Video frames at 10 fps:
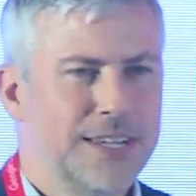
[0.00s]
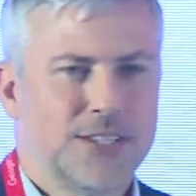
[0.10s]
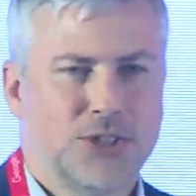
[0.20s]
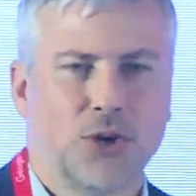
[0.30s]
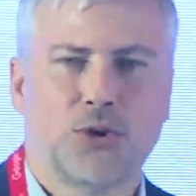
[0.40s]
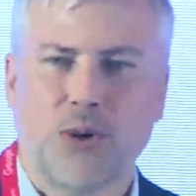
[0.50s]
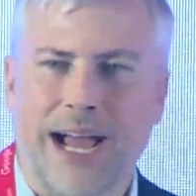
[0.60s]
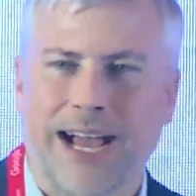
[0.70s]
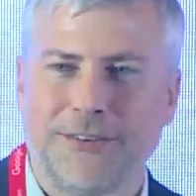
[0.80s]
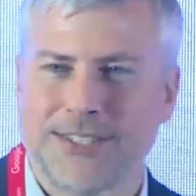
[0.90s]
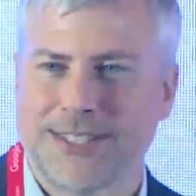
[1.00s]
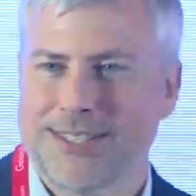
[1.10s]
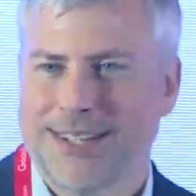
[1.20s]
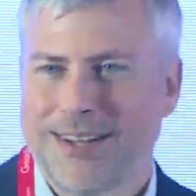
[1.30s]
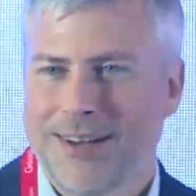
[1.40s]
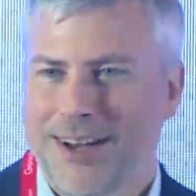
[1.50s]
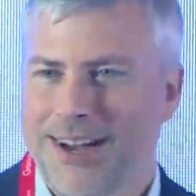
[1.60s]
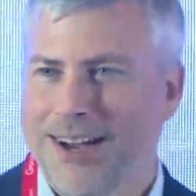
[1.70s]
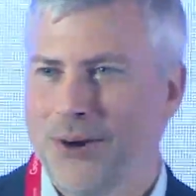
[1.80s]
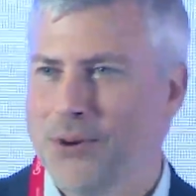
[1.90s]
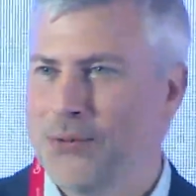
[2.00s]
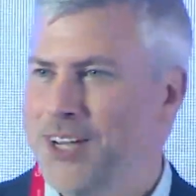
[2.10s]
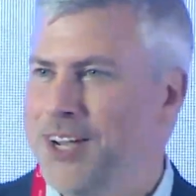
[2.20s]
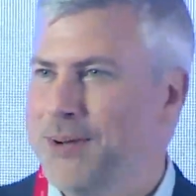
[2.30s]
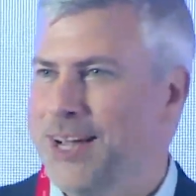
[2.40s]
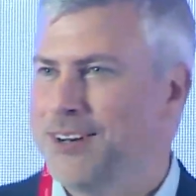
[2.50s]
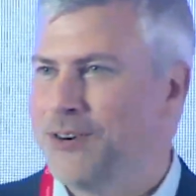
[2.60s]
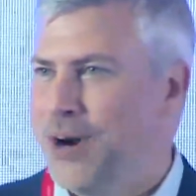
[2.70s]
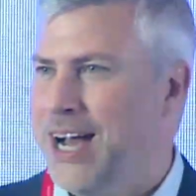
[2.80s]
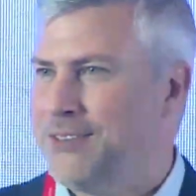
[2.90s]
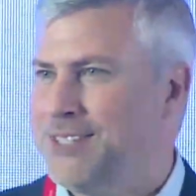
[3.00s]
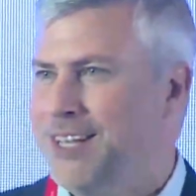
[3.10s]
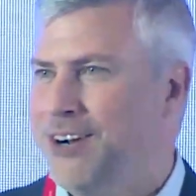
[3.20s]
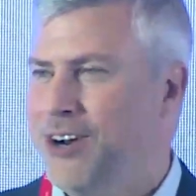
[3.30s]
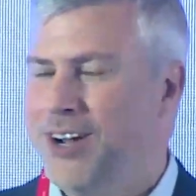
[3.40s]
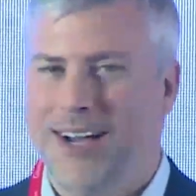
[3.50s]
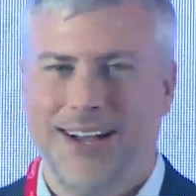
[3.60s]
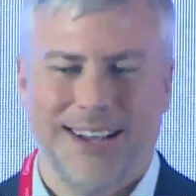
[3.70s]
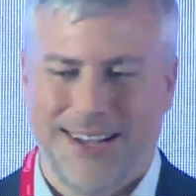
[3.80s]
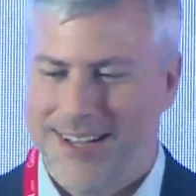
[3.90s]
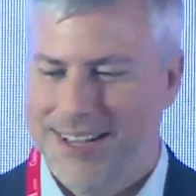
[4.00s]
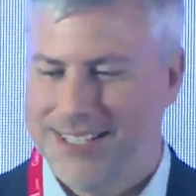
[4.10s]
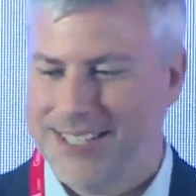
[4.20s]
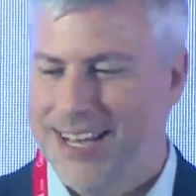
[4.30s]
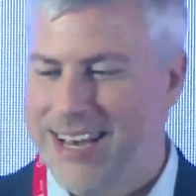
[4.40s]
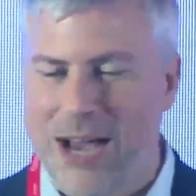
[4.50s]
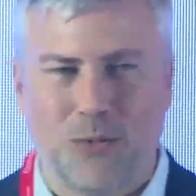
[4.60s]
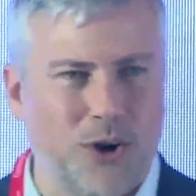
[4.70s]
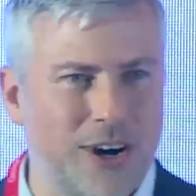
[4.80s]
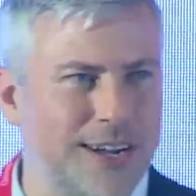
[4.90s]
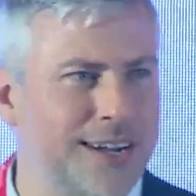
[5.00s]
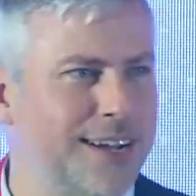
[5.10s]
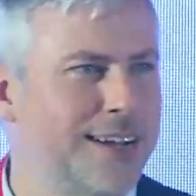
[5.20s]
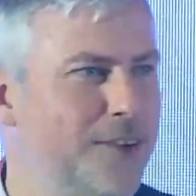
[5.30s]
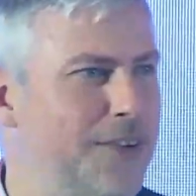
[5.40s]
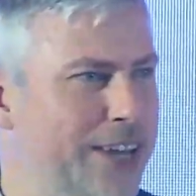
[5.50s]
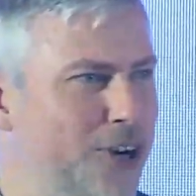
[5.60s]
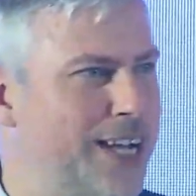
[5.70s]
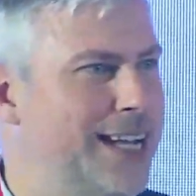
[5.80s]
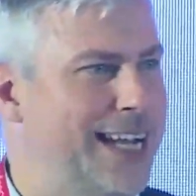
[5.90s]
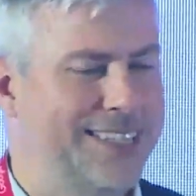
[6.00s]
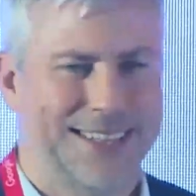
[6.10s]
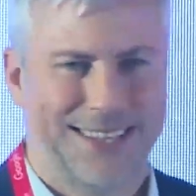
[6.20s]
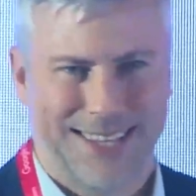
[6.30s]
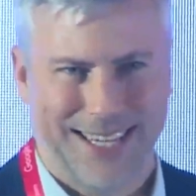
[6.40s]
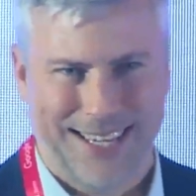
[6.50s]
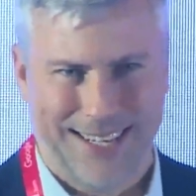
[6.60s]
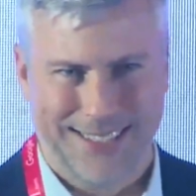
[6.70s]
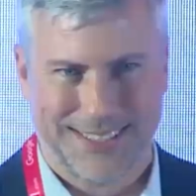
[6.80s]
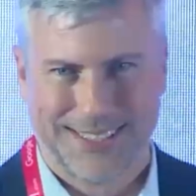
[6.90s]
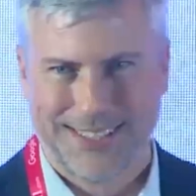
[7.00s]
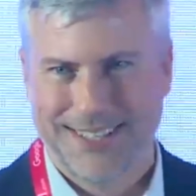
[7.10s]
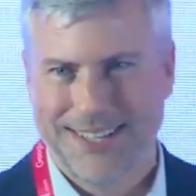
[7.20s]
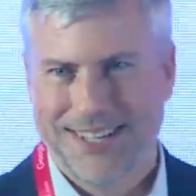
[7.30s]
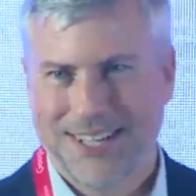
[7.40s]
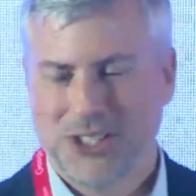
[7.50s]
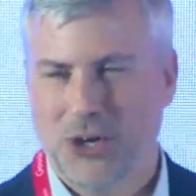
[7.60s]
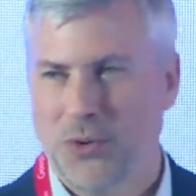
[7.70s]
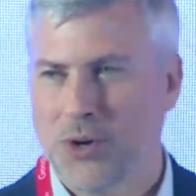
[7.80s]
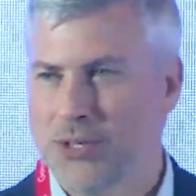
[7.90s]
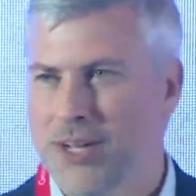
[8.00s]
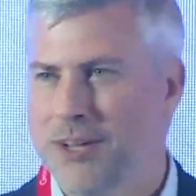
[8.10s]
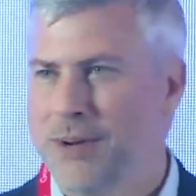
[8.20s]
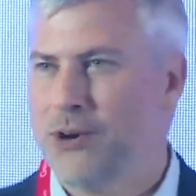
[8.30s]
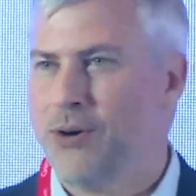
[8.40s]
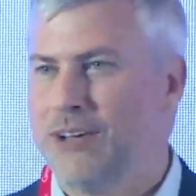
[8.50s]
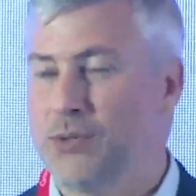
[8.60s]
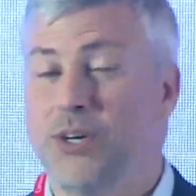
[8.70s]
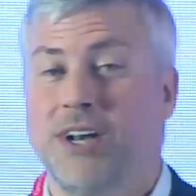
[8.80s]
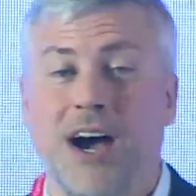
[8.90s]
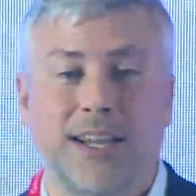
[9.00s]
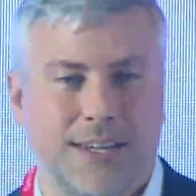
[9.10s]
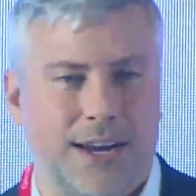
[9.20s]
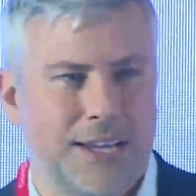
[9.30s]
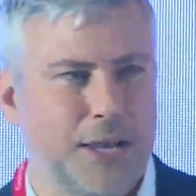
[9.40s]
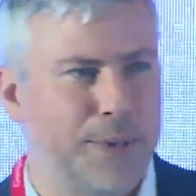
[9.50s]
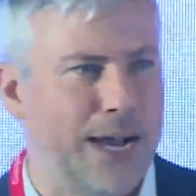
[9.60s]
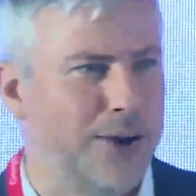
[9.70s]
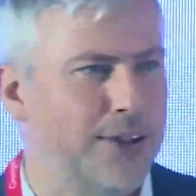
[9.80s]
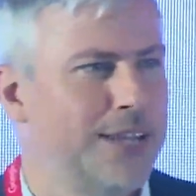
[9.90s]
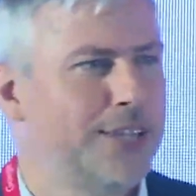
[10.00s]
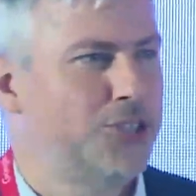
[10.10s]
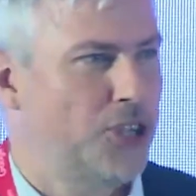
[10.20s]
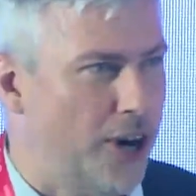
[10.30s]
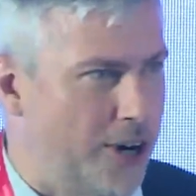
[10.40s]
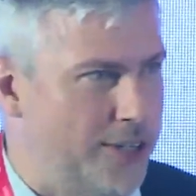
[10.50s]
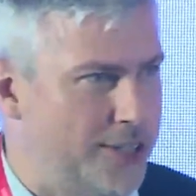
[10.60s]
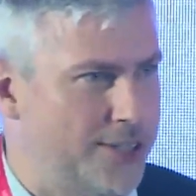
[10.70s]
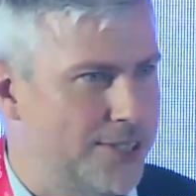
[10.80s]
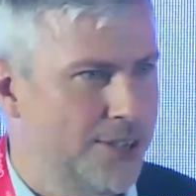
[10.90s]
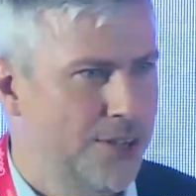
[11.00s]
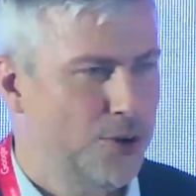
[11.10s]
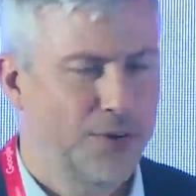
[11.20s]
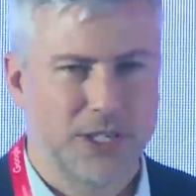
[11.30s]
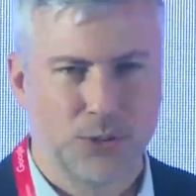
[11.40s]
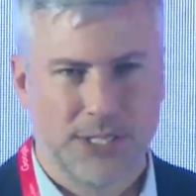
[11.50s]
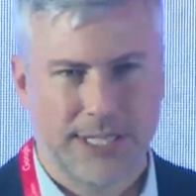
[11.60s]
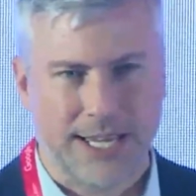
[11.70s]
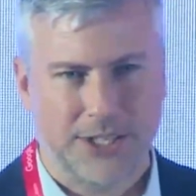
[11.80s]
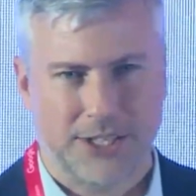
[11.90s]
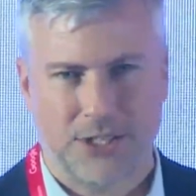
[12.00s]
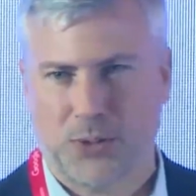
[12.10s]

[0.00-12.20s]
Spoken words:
So graphs, when we're talking about graphs, it's a network of interconnected things. So when we're talking about graphs, we're not talking about charts or visualizations.